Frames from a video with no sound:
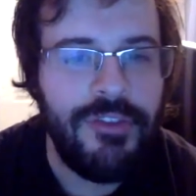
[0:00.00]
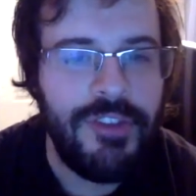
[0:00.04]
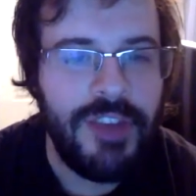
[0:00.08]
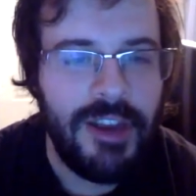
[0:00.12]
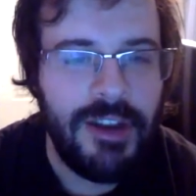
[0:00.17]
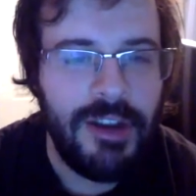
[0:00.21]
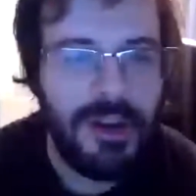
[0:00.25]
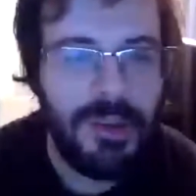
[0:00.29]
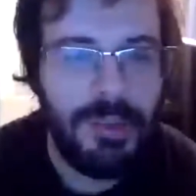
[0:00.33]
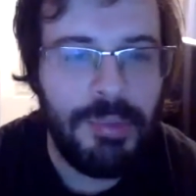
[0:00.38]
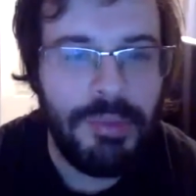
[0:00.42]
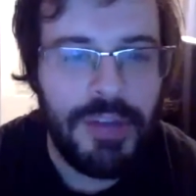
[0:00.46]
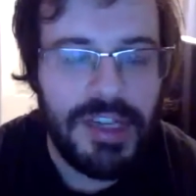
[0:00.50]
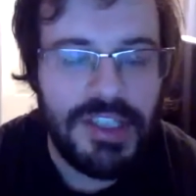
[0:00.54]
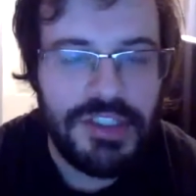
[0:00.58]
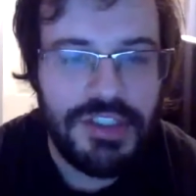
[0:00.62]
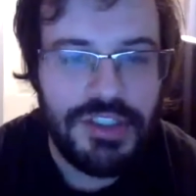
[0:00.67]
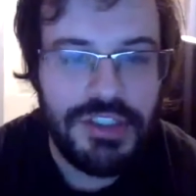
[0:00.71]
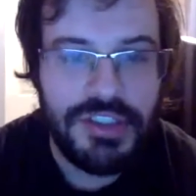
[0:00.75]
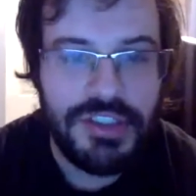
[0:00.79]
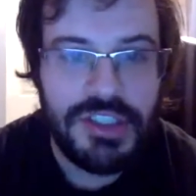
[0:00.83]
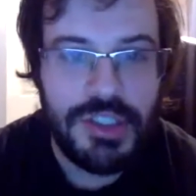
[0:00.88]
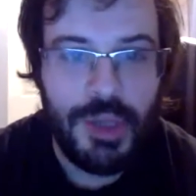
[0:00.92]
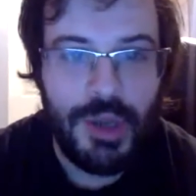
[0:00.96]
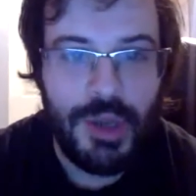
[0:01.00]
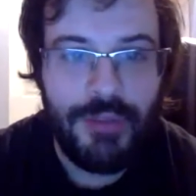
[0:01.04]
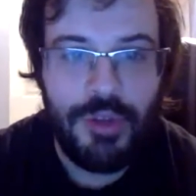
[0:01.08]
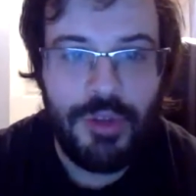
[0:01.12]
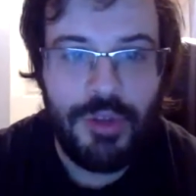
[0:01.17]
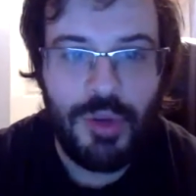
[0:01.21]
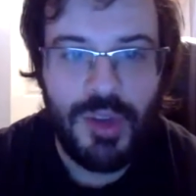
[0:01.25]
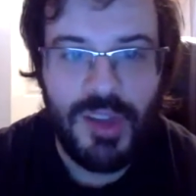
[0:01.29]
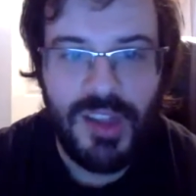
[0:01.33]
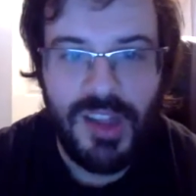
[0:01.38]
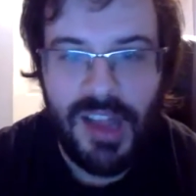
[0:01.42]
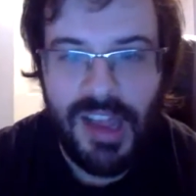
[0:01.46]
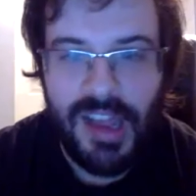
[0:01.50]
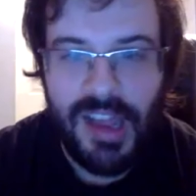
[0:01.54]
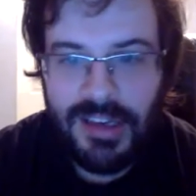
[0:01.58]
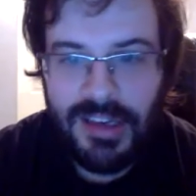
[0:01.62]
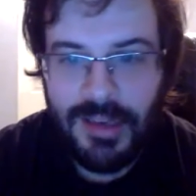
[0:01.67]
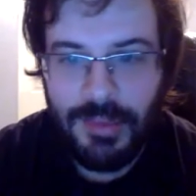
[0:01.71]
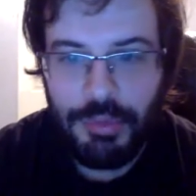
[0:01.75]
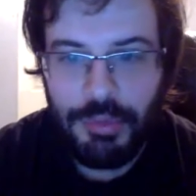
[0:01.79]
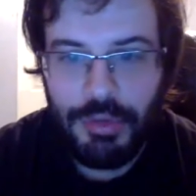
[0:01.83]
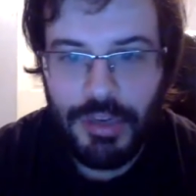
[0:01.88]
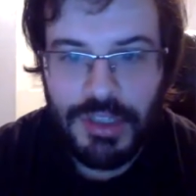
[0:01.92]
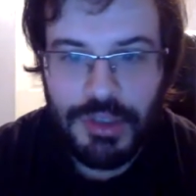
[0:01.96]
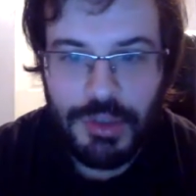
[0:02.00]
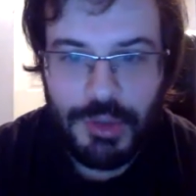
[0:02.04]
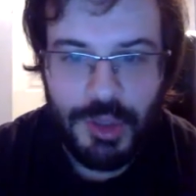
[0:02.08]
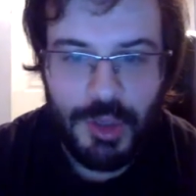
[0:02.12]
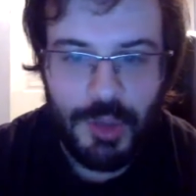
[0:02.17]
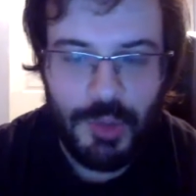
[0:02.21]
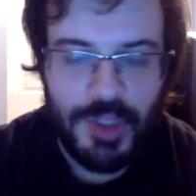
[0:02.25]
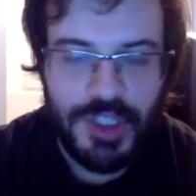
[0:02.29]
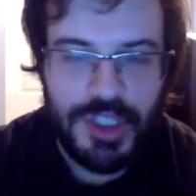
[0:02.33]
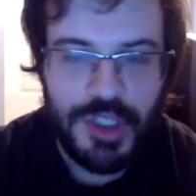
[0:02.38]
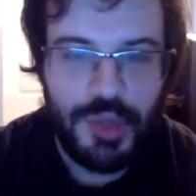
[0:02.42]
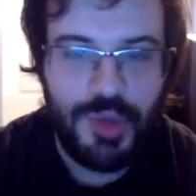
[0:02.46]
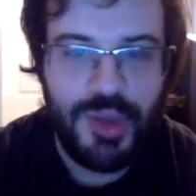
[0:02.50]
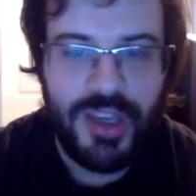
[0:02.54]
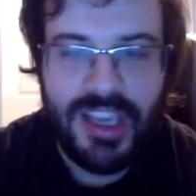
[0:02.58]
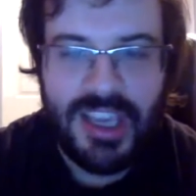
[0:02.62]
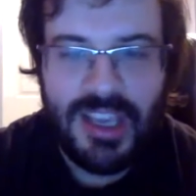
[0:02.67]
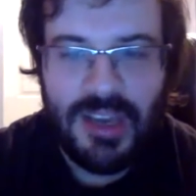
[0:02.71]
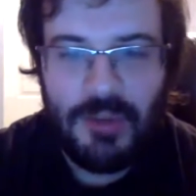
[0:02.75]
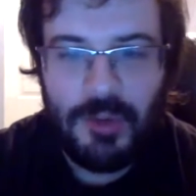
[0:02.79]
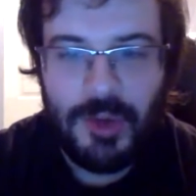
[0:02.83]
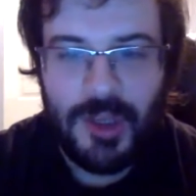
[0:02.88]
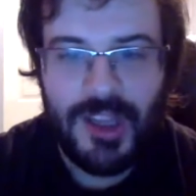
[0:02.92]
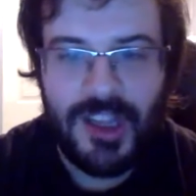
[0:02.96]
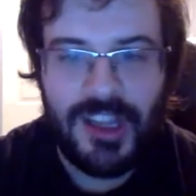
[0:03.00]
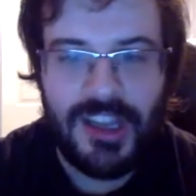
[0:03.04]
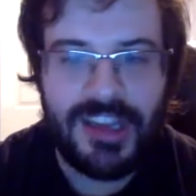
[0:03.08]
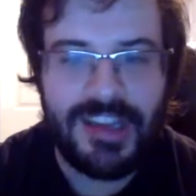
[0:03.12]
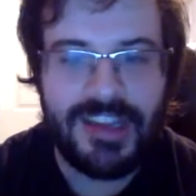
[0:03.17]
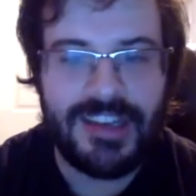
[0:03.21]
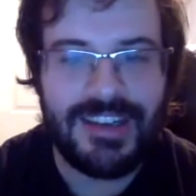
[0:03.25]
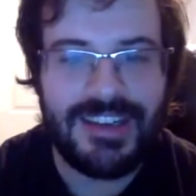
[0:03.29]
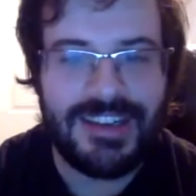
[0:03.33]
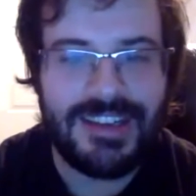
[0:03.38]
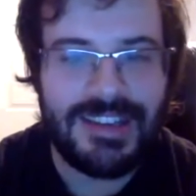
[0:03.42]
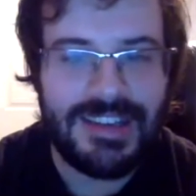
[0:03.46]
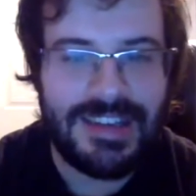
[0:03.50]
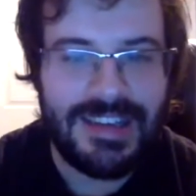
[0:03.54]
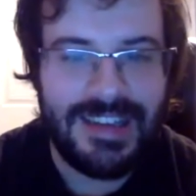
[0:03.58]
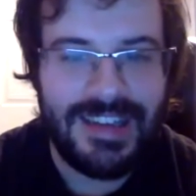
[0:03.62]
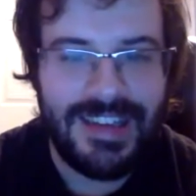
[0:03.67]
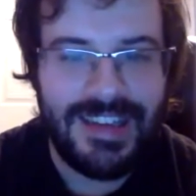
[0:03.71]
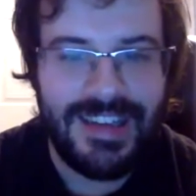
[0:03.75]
Vera pressures, you have to rely on him pressuring, which you can't rely on.